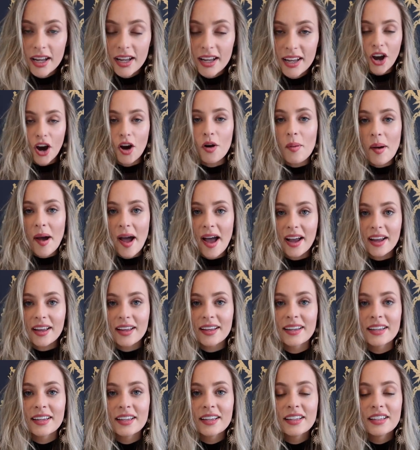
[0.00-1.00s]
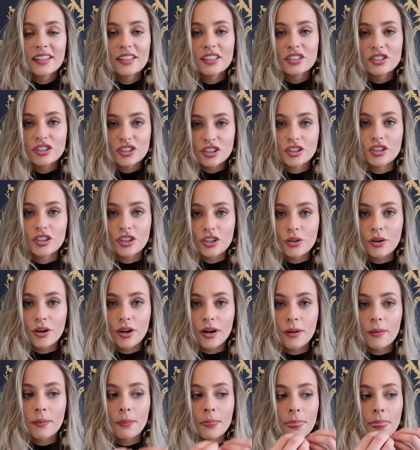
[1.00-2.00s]
go back to
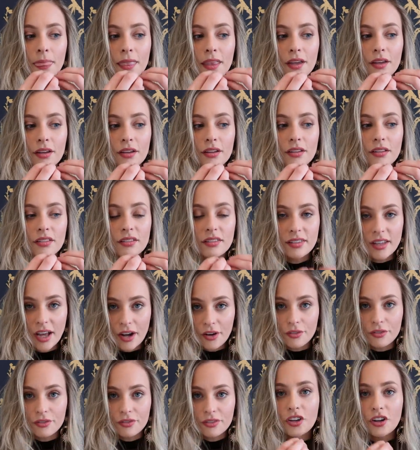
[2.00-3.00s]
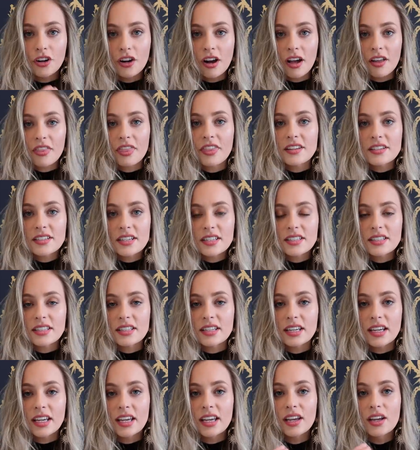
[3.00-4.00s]
yourself, your
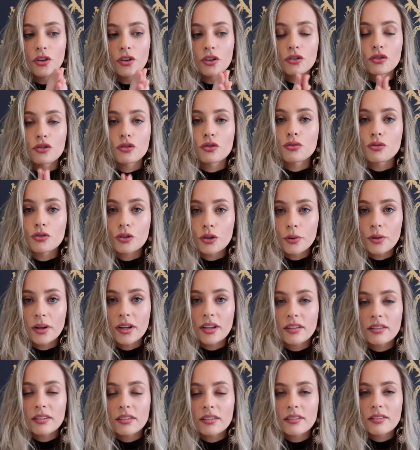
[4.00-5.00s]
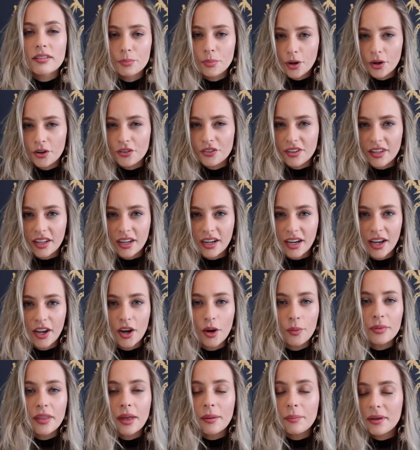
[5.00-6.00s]
authenticity, your truest person. I
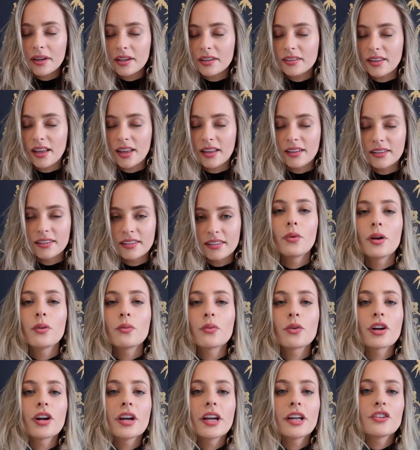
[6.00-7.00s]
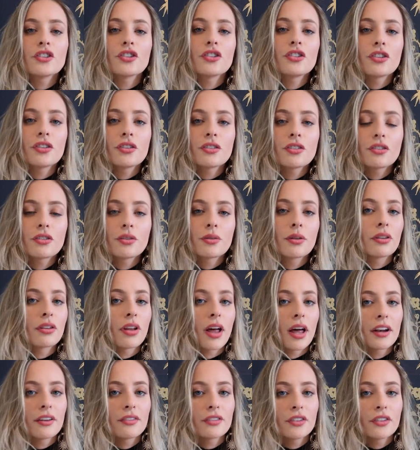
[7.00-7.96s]
hope that makes sense. When we're introduced to a lot